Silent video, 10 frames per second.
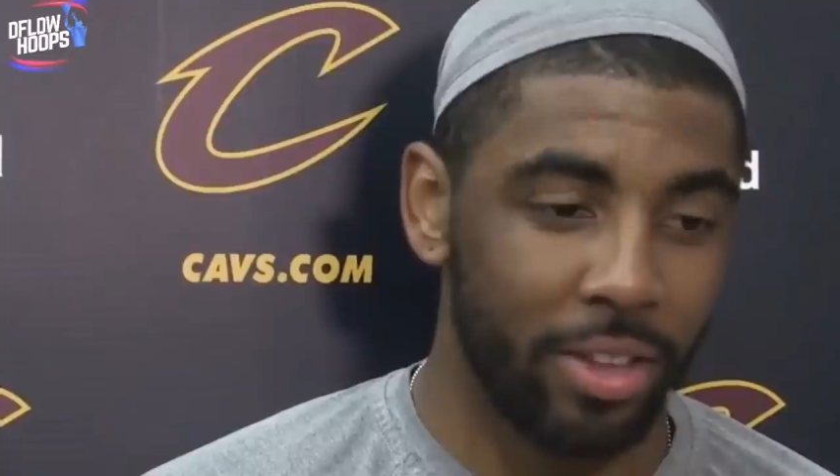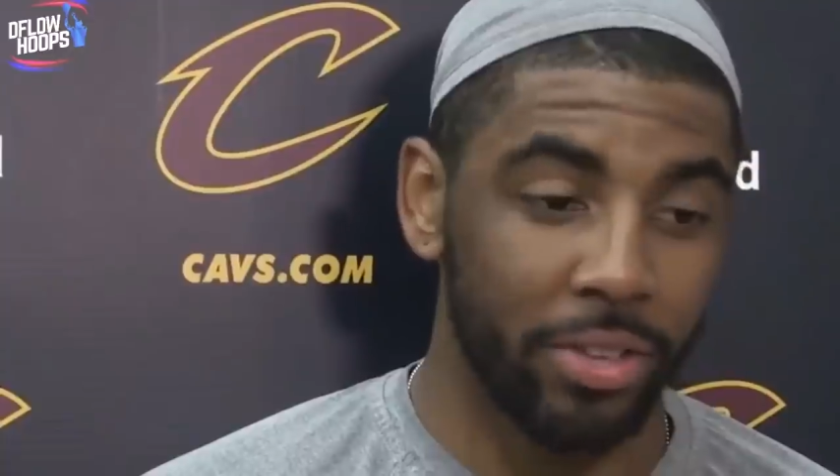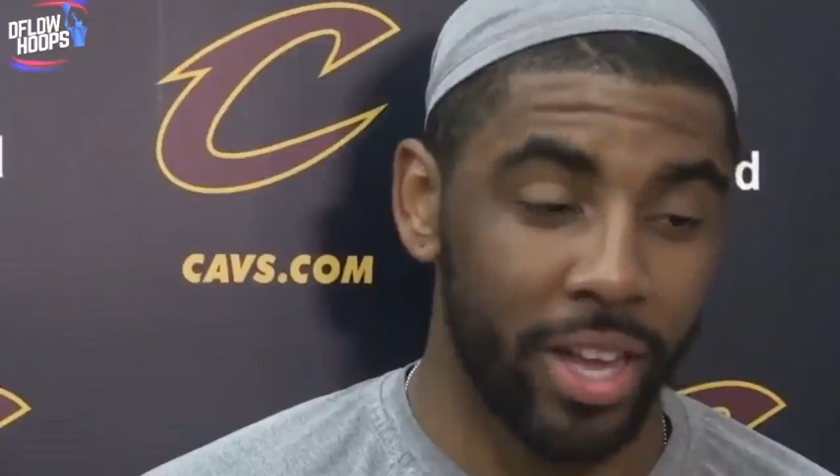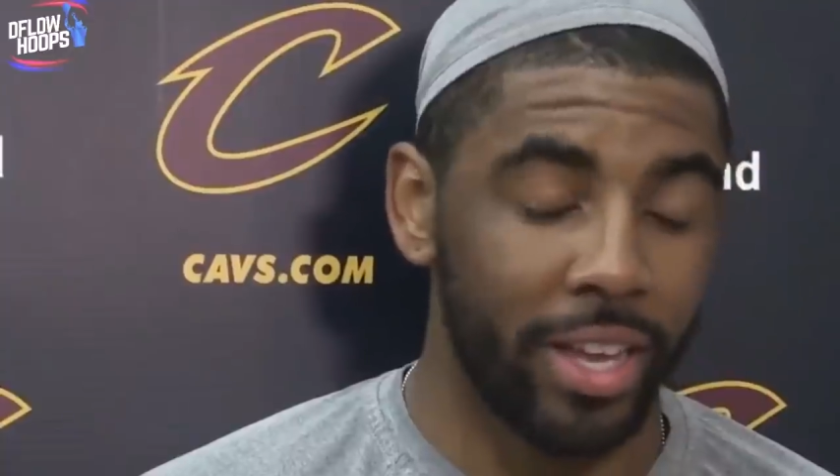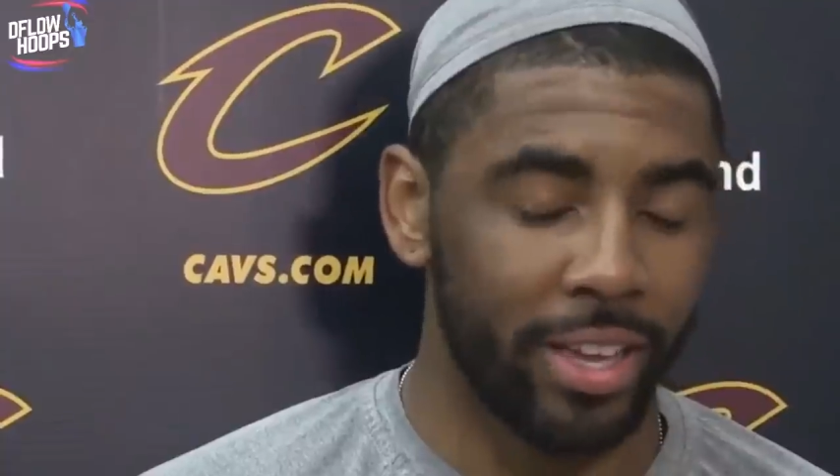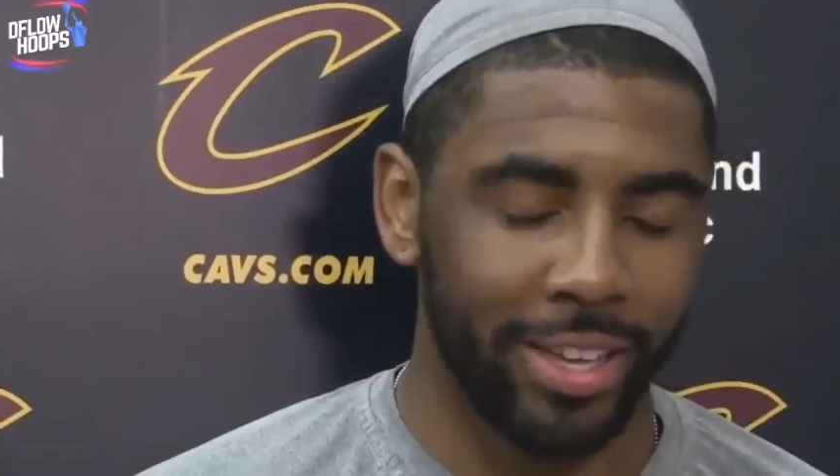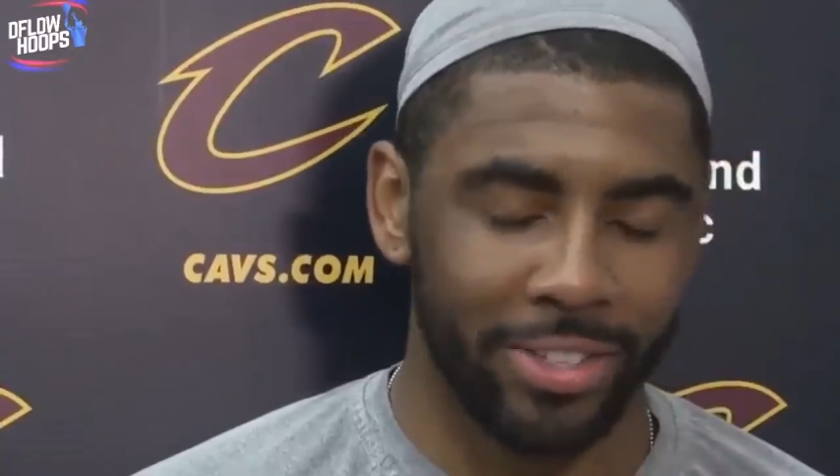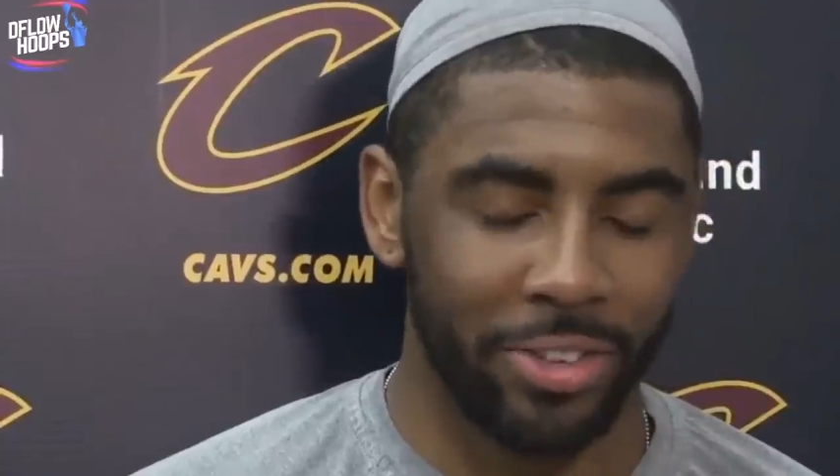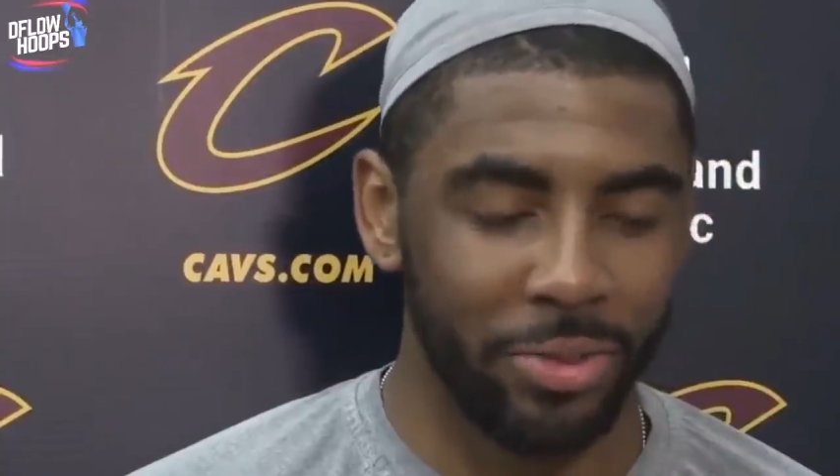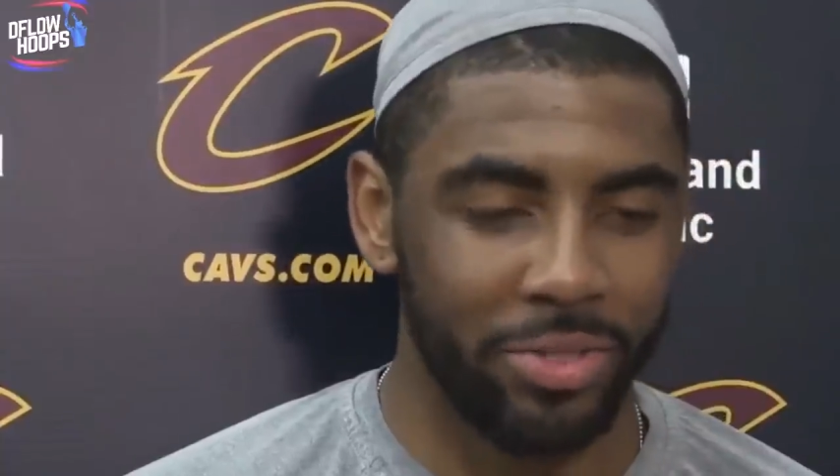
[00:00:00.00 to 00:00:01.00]
LeBron? Oh, okay.
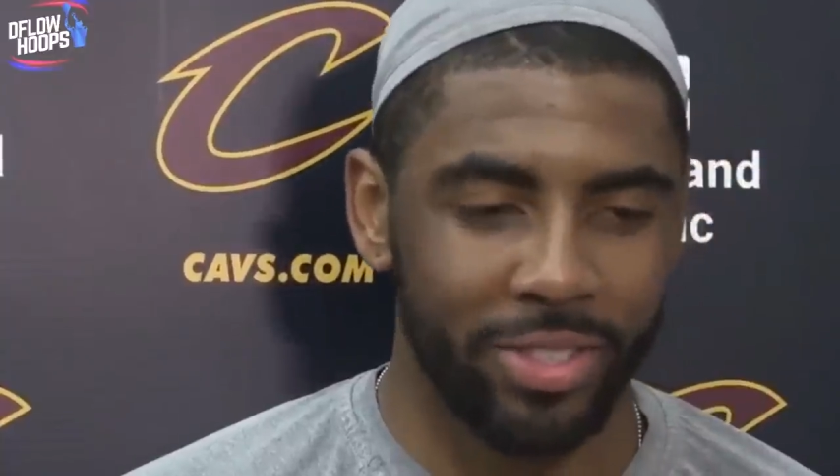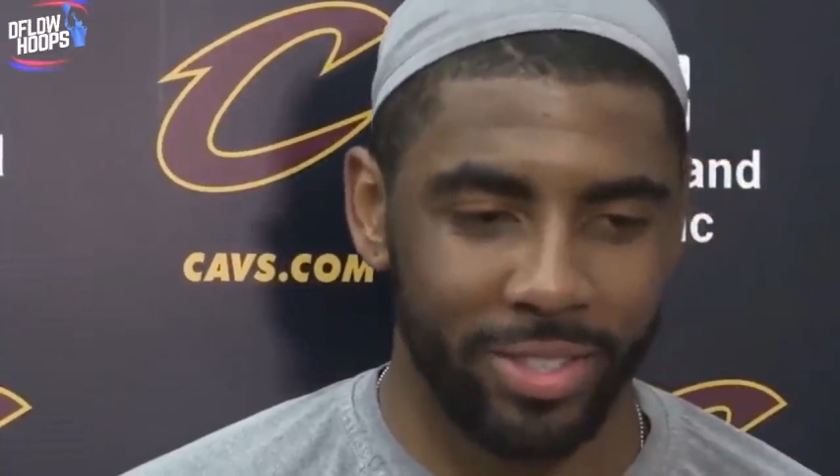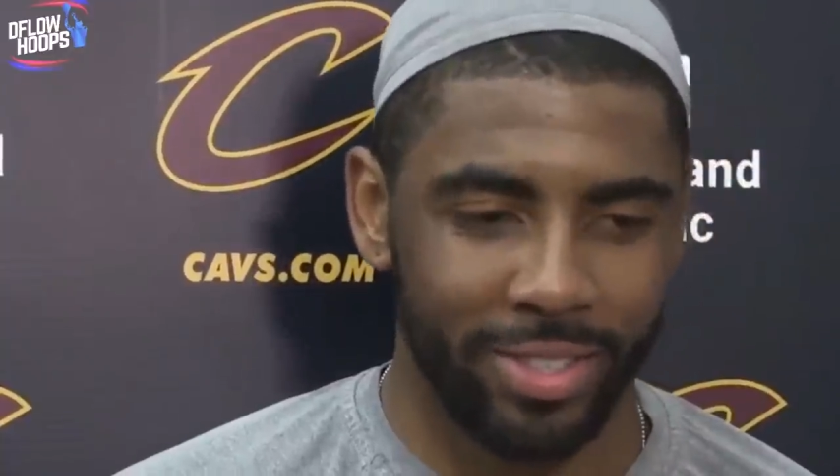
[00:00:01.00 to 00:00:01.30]
So you.